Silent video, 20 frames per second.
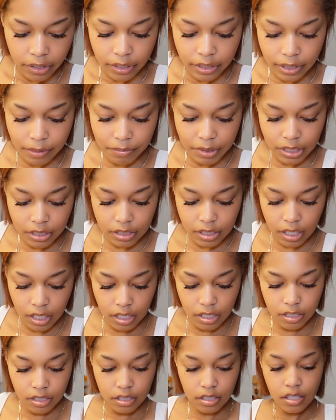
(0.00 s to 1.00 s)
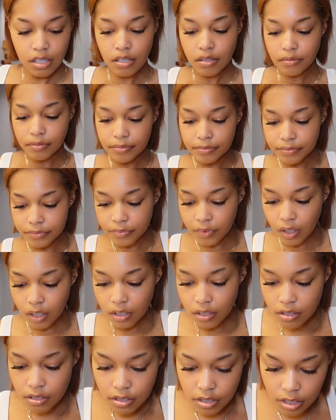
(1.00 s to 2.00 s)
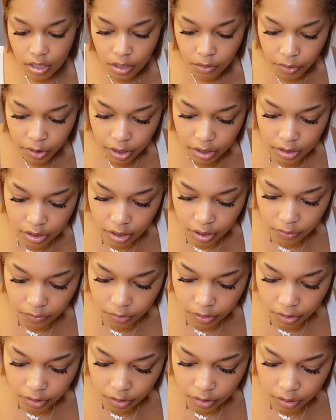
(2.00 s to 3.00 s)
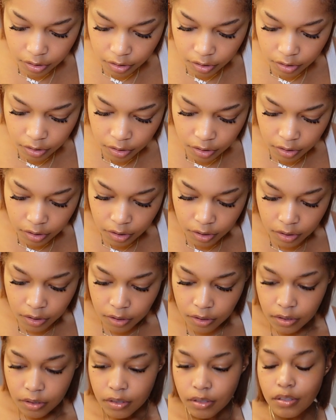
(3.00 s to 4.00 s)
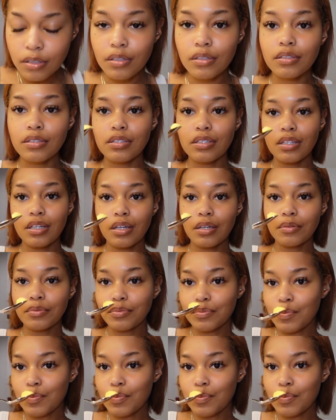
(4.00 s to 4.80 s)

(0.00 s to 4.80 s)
Let me taste it and see what it's giving. Let's see.